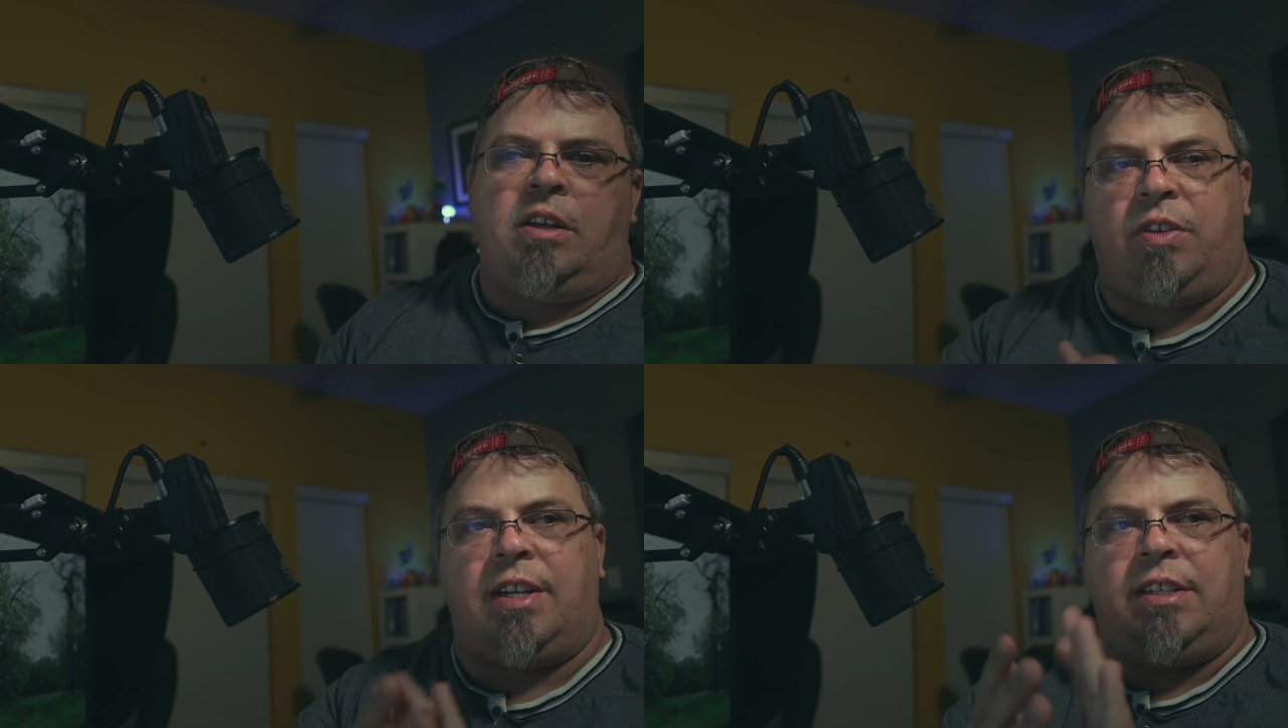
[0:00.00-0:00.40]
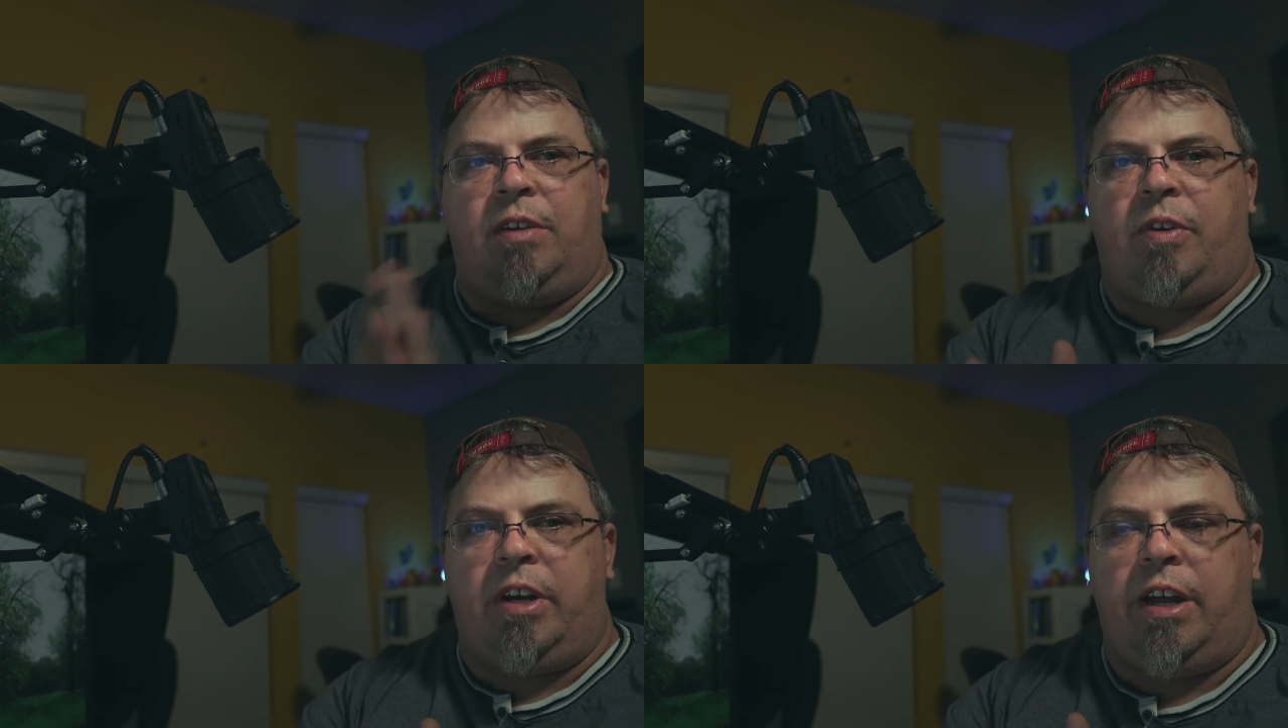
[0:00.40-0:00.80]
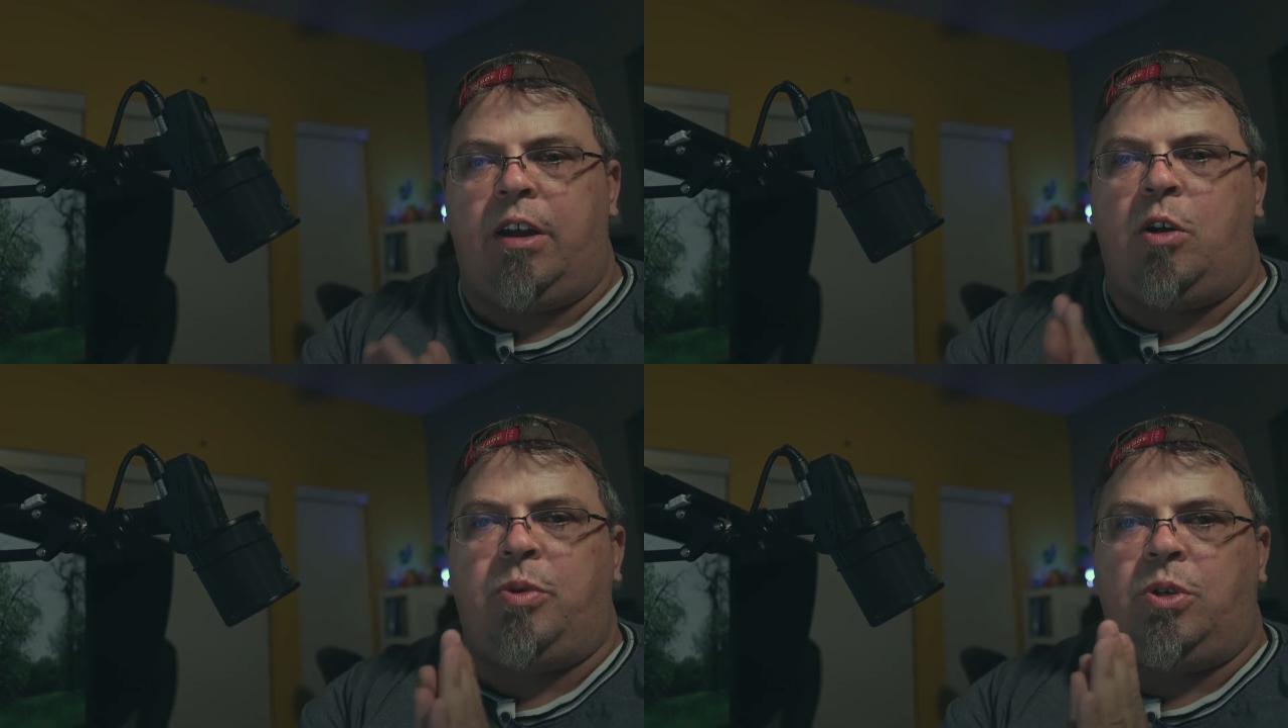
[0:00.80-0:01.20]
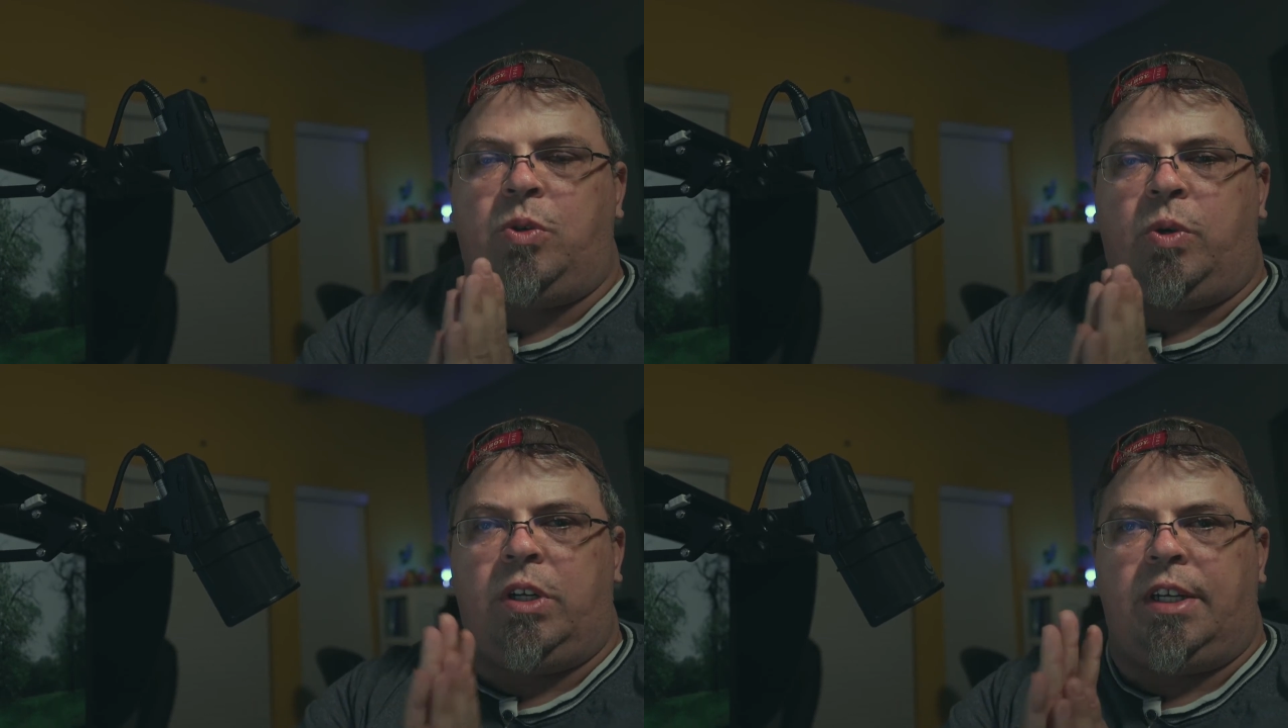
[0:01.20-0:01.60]
So that's it for today. I hope you
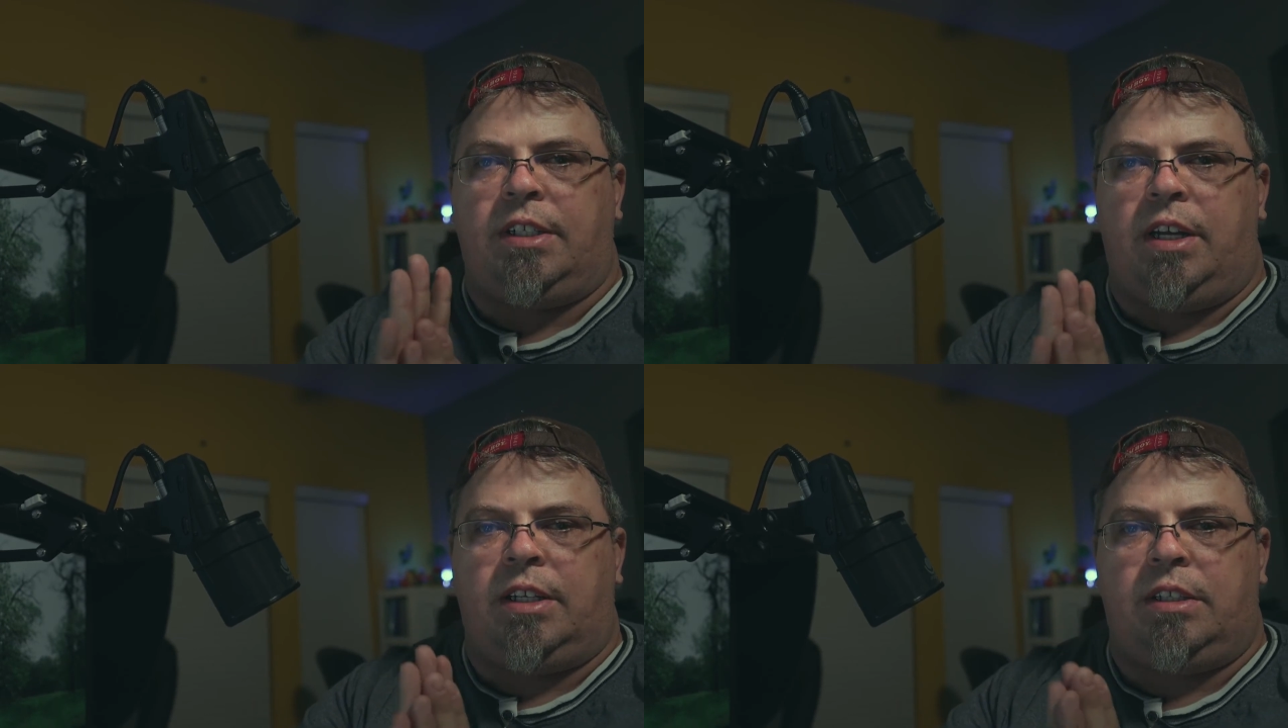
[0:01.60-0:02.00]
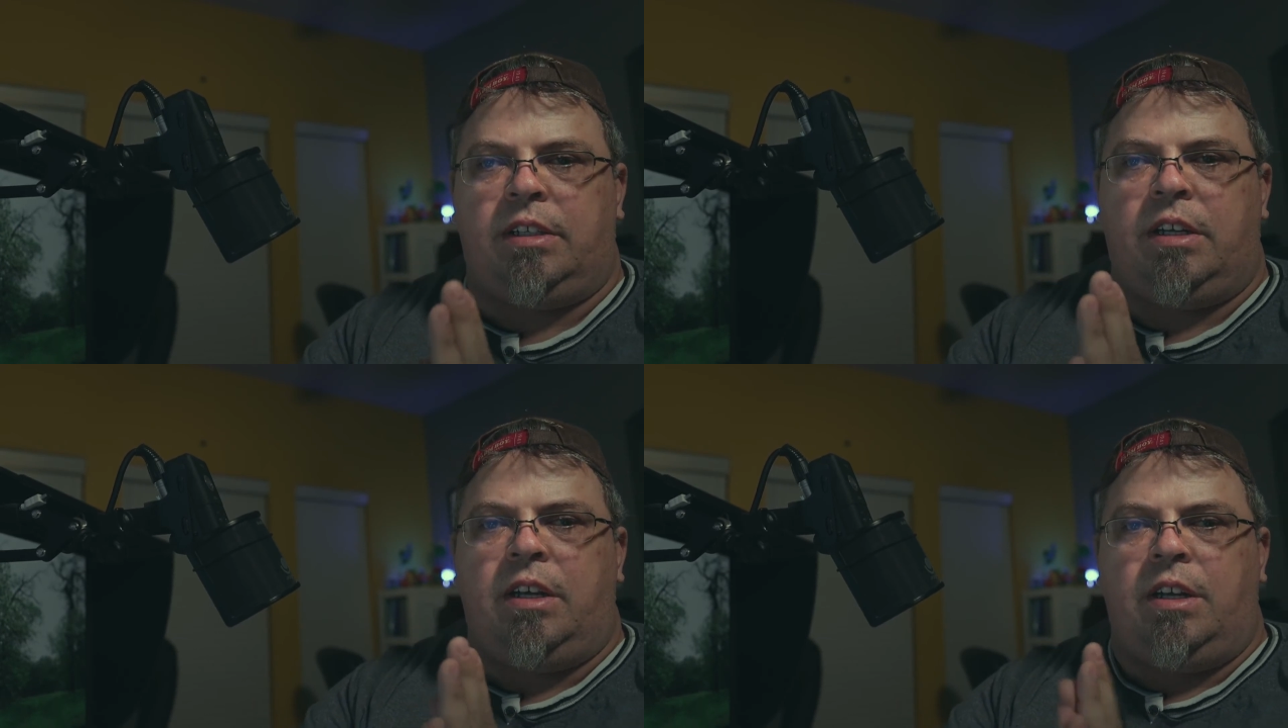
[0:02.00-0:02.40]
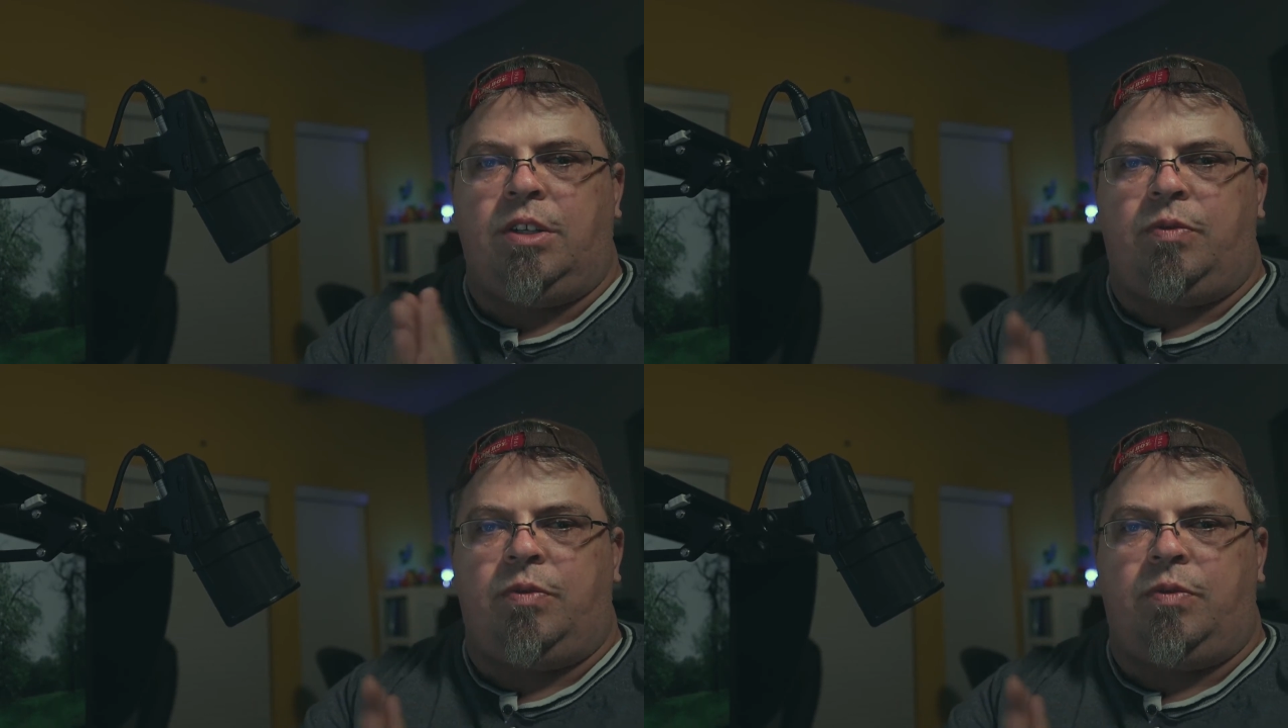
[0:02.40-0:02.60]
enjoyed today's lesson.